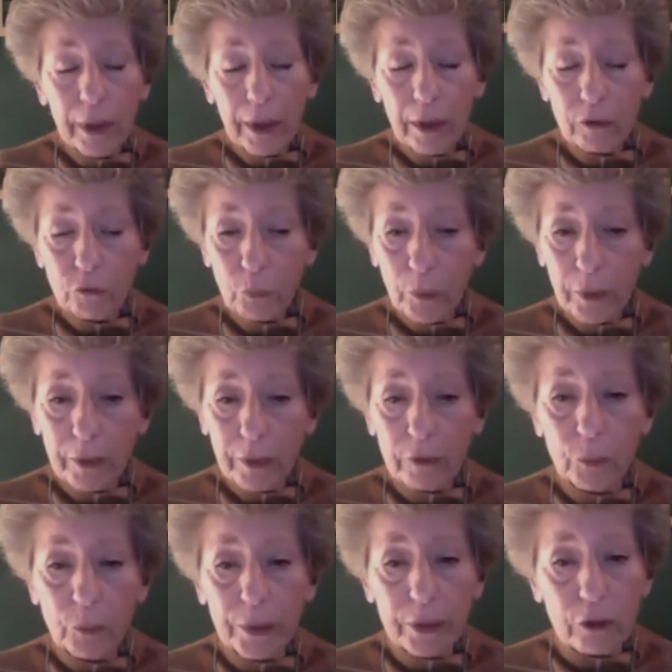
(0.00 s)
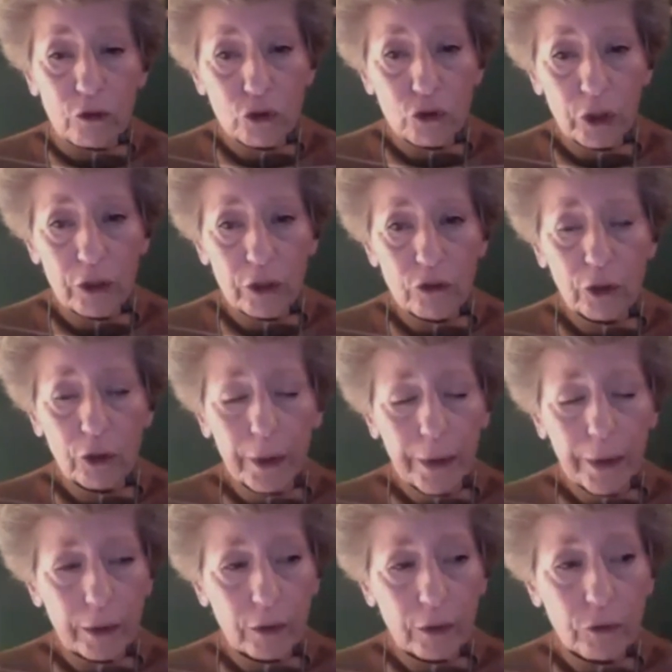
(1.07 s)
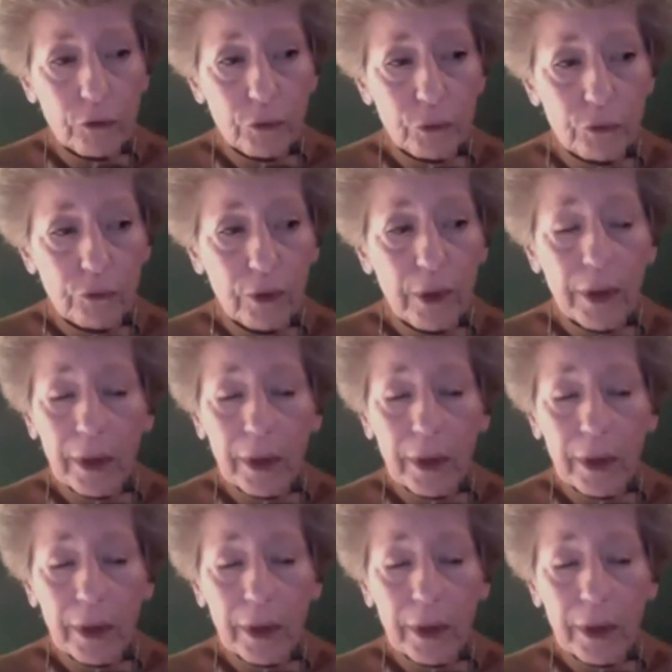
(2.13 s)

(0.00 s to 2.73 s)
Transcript: as well as we can change our attitudes